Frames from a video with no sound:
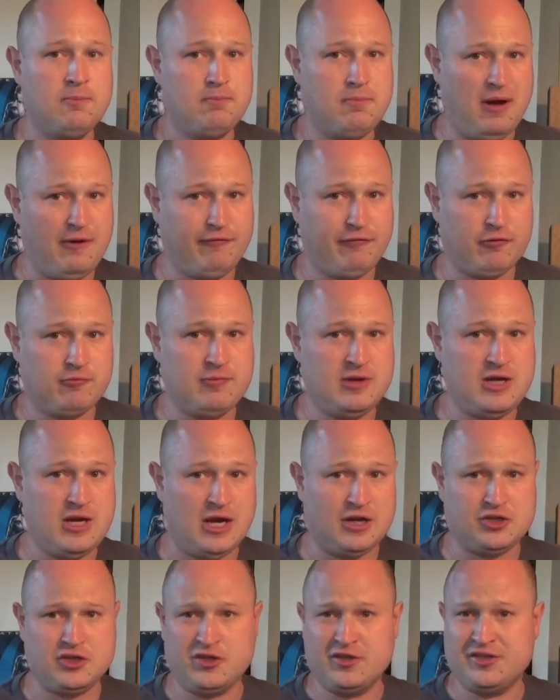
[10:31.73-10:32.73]
But for me,
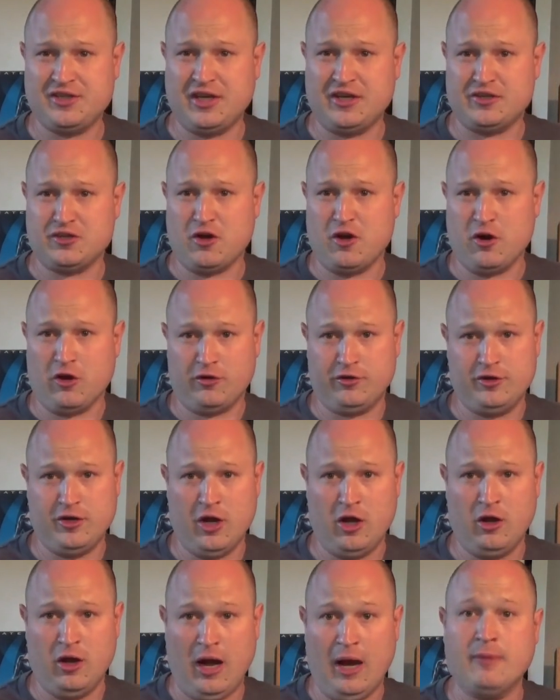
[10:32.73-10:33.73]
I shouldn't say it's a hard
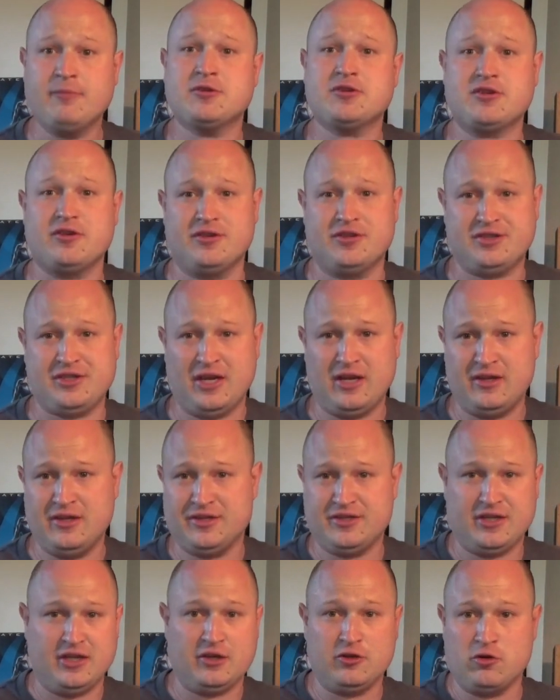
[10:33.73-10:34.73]
no. I'm just going to say
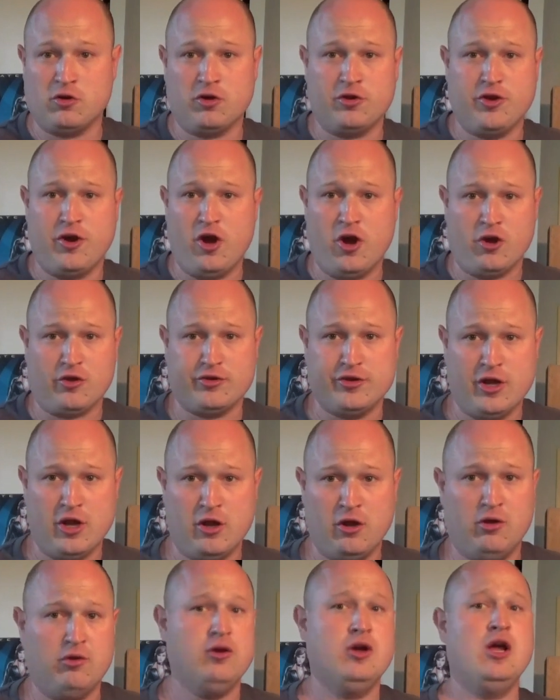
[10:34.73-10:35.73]
this. Ignore the hard
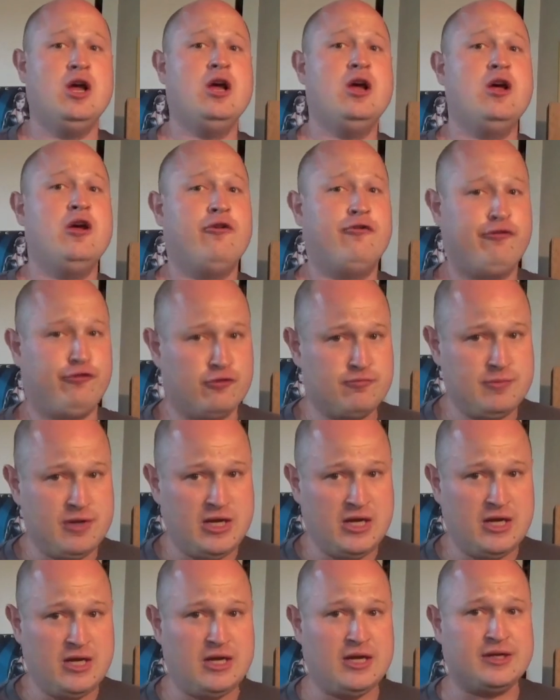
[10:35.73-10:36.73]
no. For
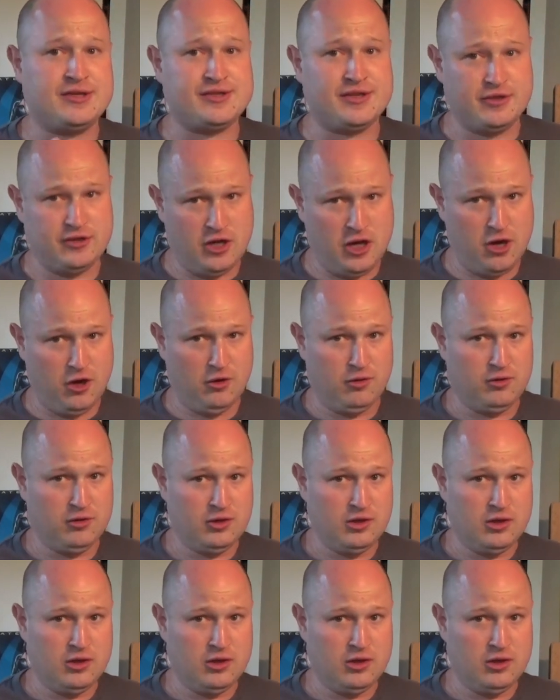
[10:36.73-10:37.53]
me, it's a no.